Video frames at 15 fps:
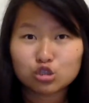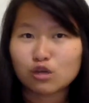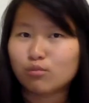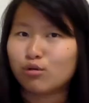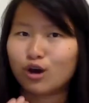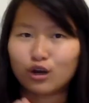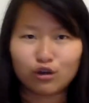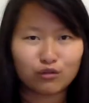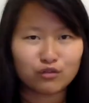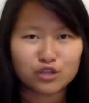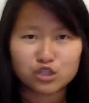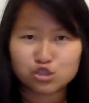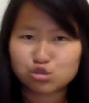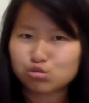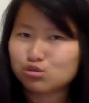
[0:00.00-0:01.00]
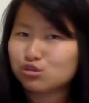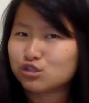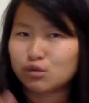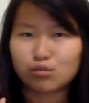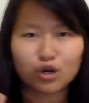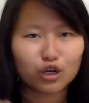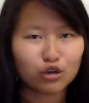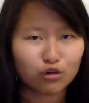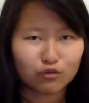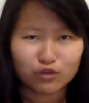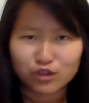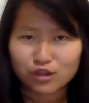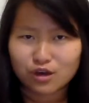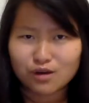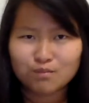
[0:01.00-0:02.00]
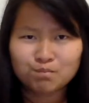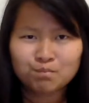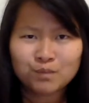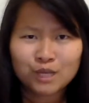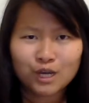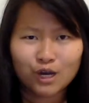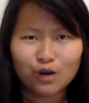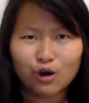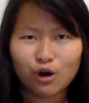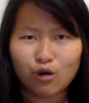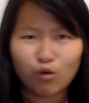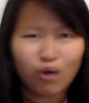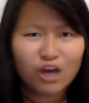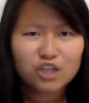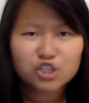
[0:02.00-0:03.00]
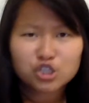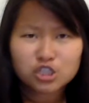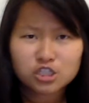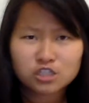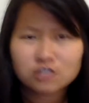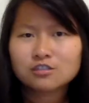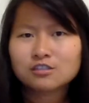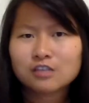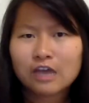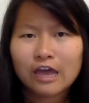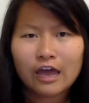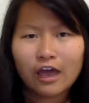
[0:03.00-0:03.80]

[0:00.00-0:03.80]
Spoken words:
They brought over the screws, they brought over the washers,